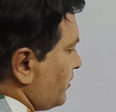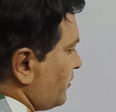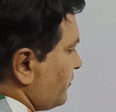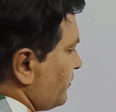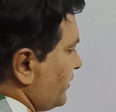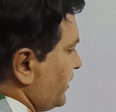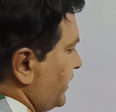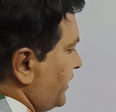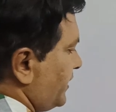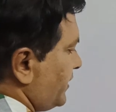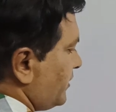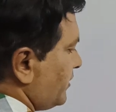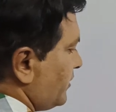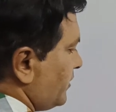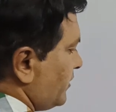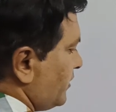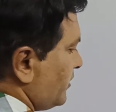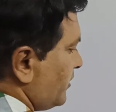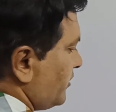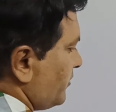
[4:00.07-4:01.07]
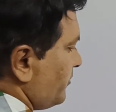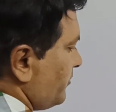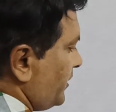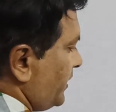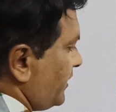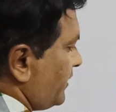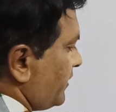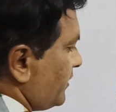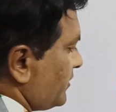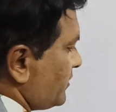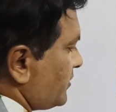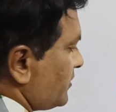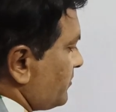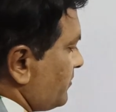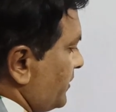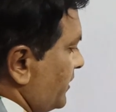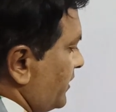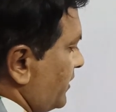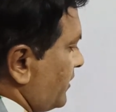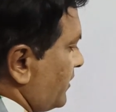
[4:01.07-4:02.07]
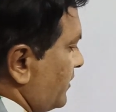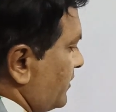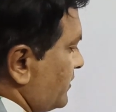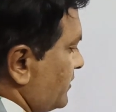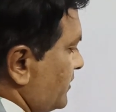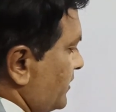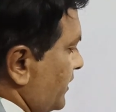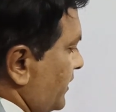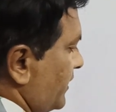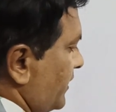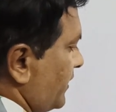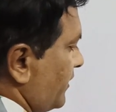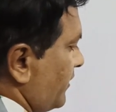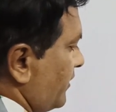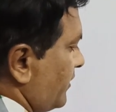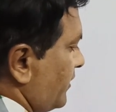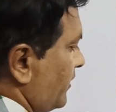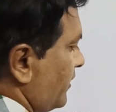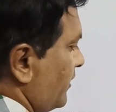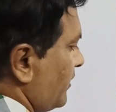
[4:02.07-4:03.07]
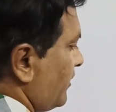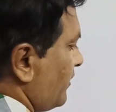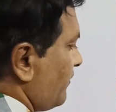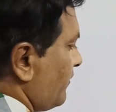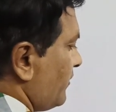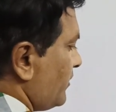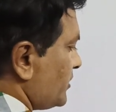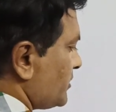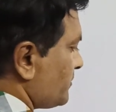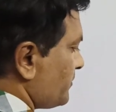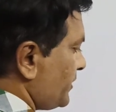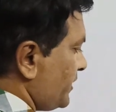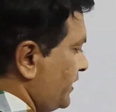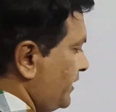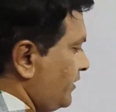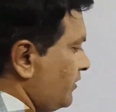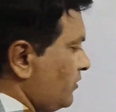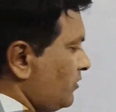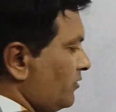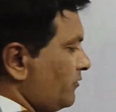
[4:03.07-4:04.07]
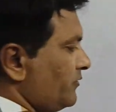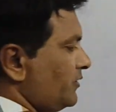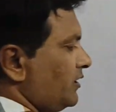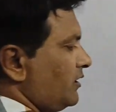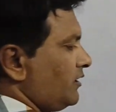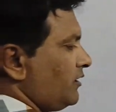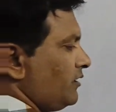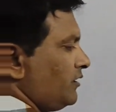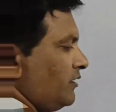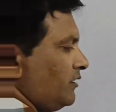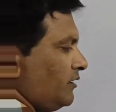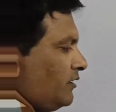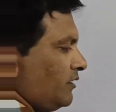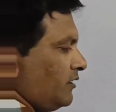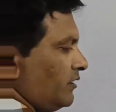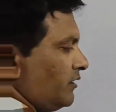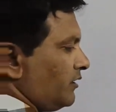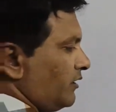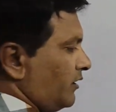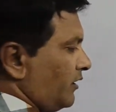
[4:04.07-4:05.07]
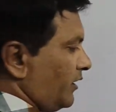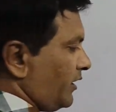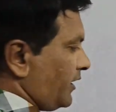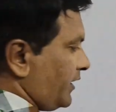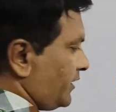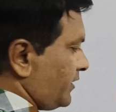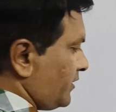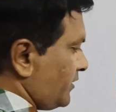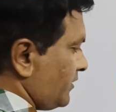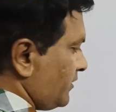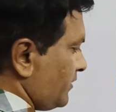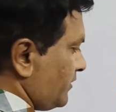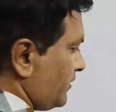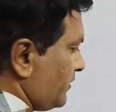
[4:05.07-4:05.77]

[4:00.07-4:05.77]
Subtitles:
of 8 meters per second, the speed of the light.